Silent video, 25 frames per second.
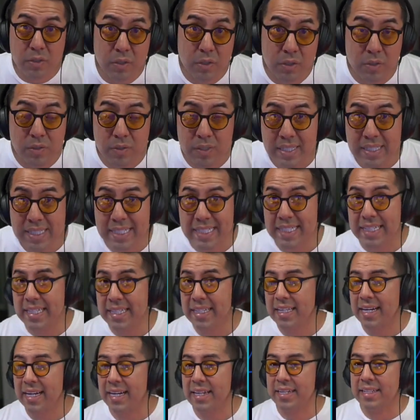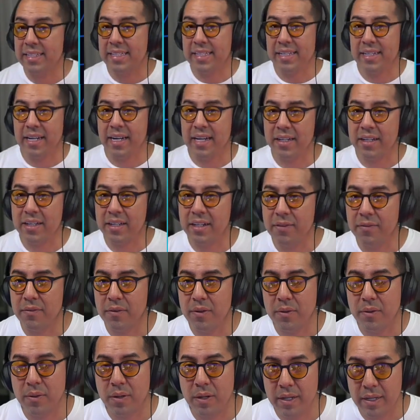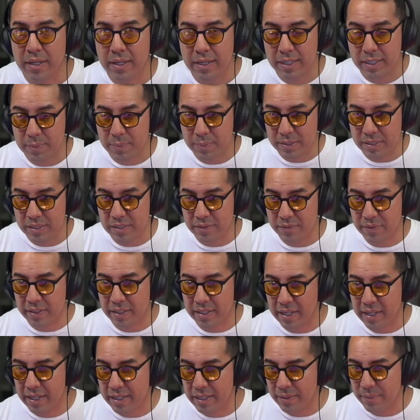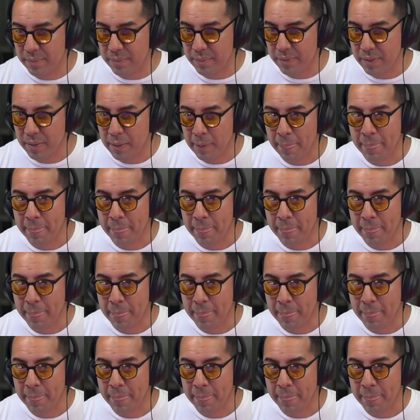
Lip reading: or you see that I did not cover a specific item,